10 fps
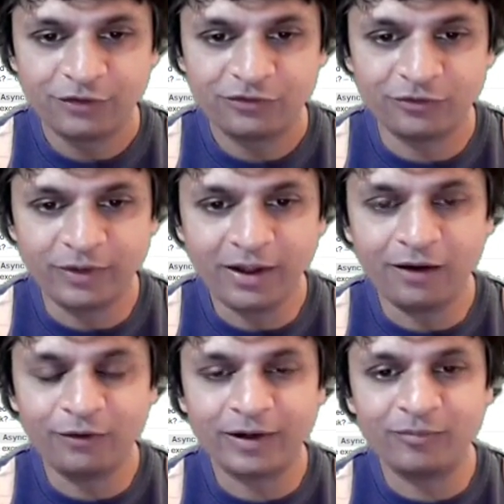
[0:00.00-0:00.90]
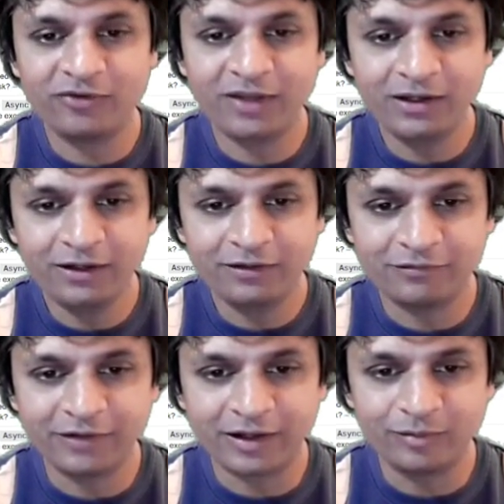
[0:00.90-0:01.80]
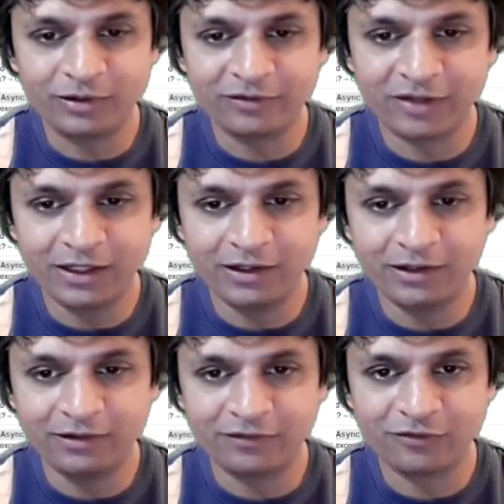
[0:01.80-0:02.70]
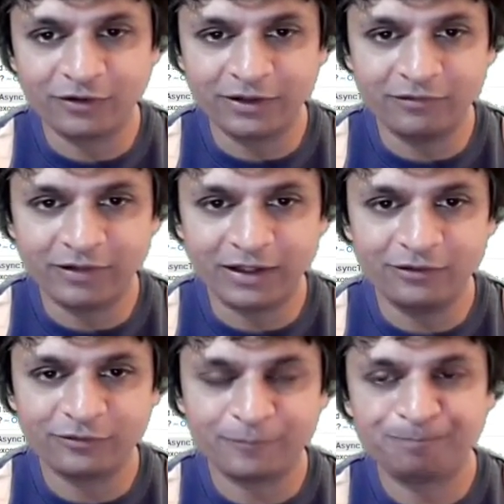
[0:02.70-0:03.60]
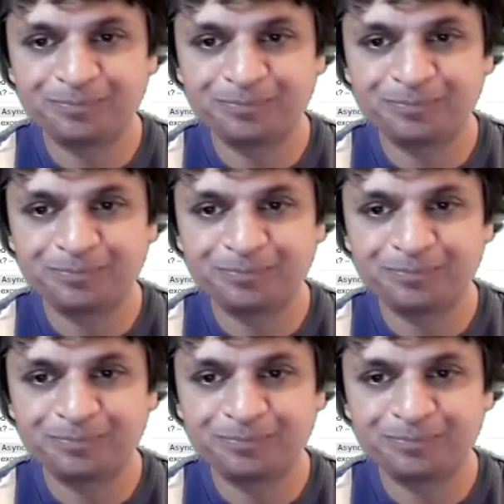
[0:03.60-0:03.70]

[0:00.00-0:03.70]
So now I'm sending variables in this content values.